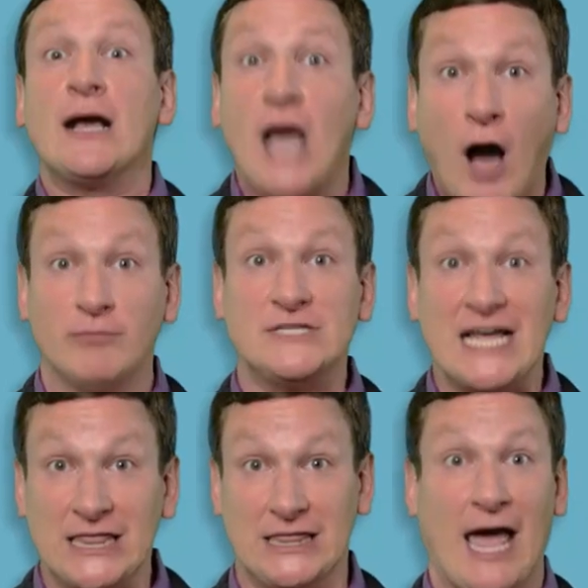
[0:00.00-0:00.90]
come
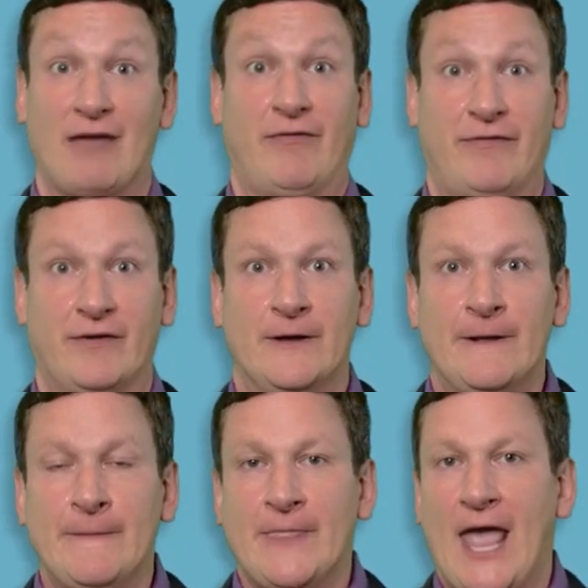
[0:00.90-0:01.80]
to life.
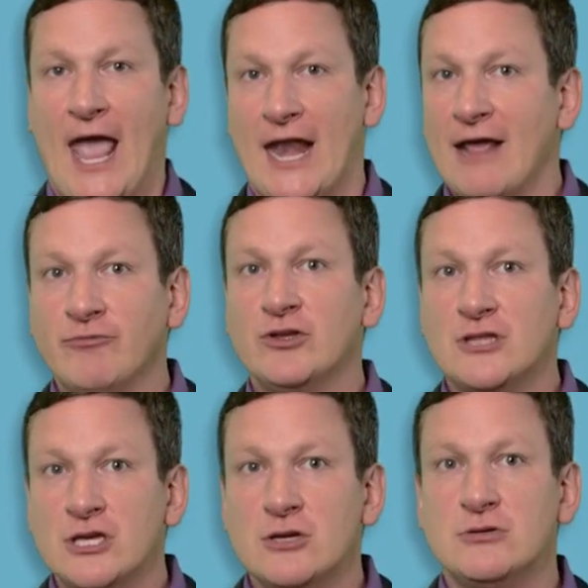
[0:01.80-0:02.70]
And
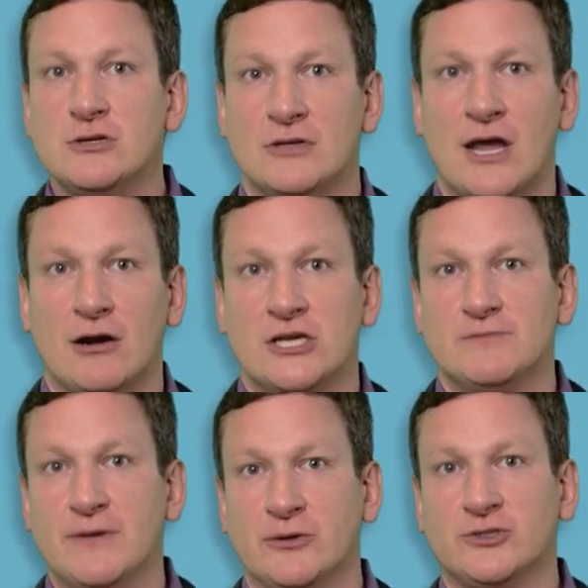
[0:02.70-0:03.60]
everything you do there is
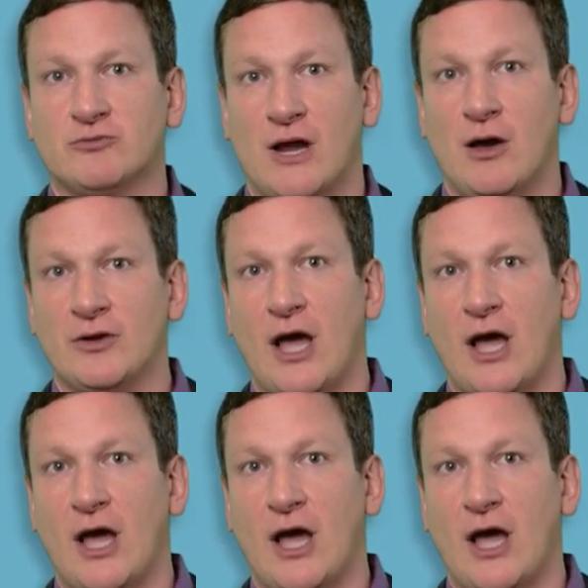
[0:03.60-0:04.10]
built around